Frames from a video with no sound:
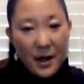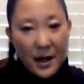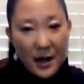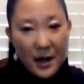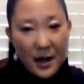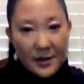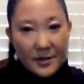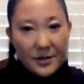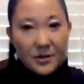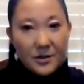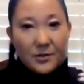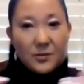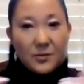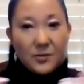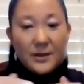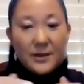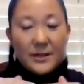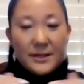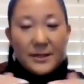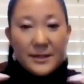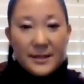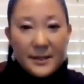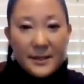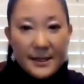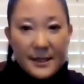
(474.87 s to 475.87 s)
causal
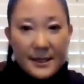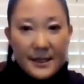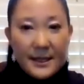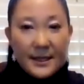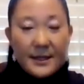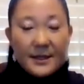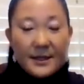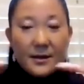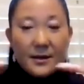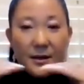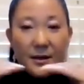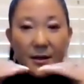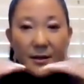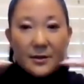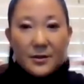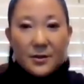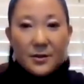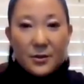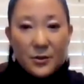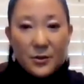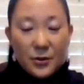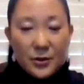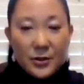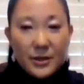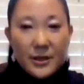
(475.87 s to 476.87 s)
reasoning and
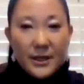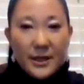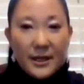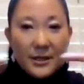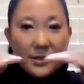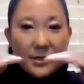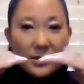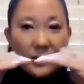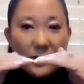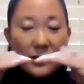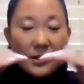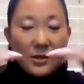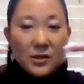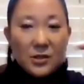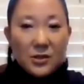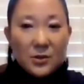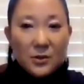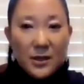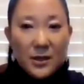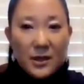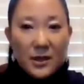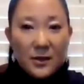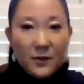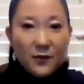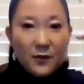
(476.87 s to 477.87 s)
causal learning and
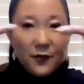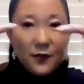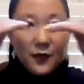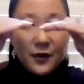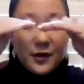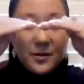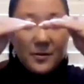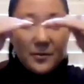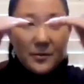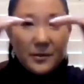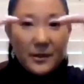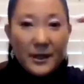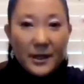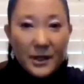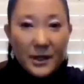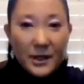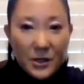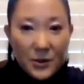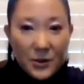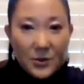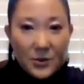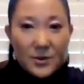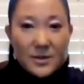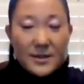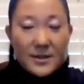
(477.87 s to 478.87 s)
doing it from,
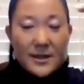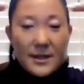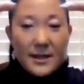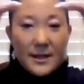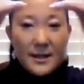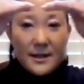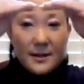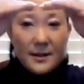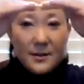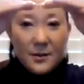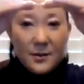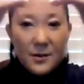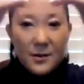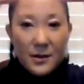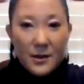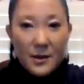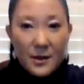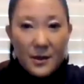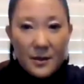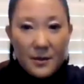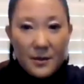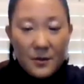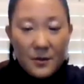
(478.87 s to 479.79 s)
like you said,